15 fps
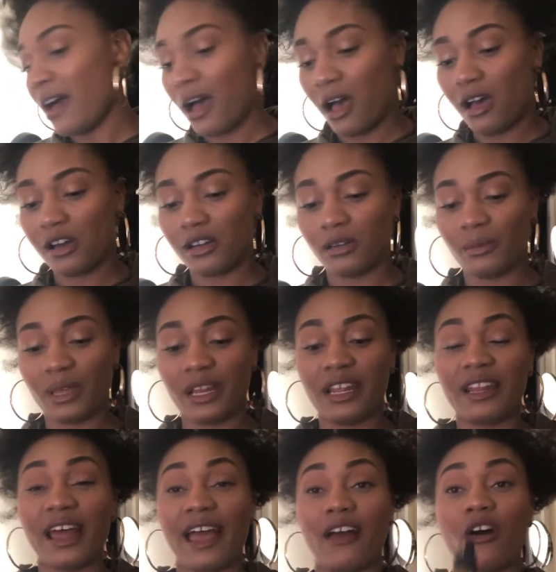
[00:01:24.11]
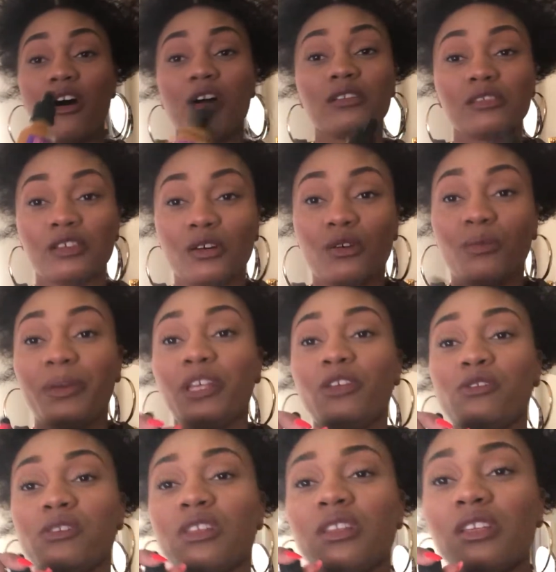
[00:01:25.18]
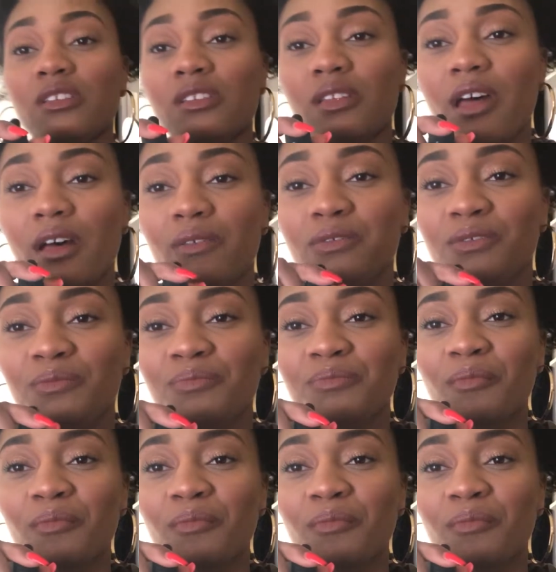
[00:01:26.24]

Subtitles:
And then I also been using this stuff.